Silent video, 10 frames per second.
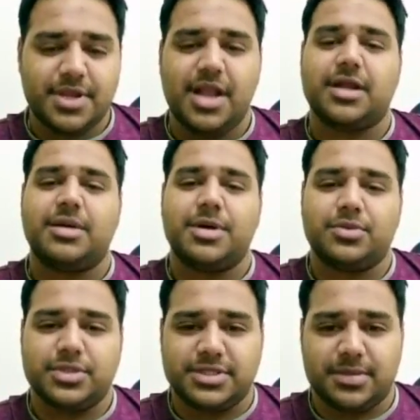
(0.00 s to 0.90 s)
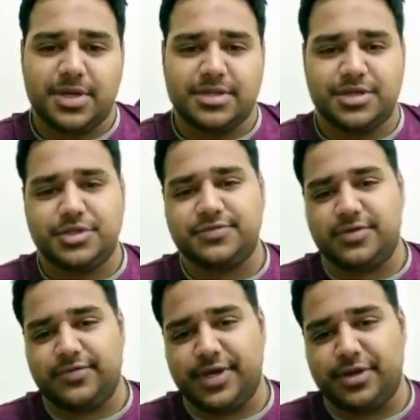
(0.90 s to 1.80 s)
I'll come out with some other useful
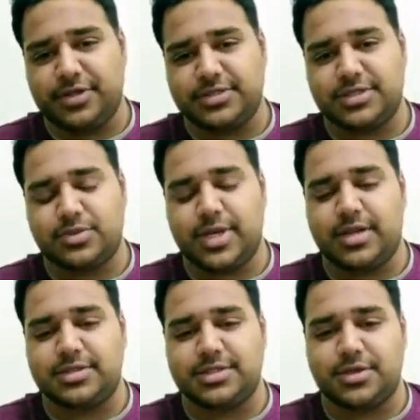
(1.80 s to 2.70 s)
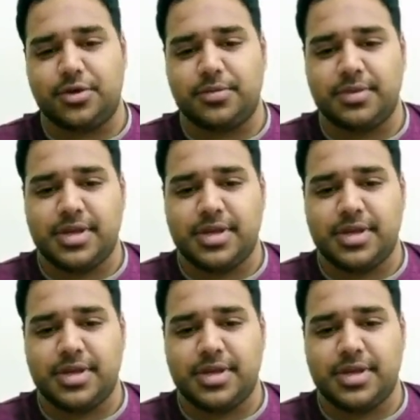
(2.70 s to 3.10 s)
videos as well. So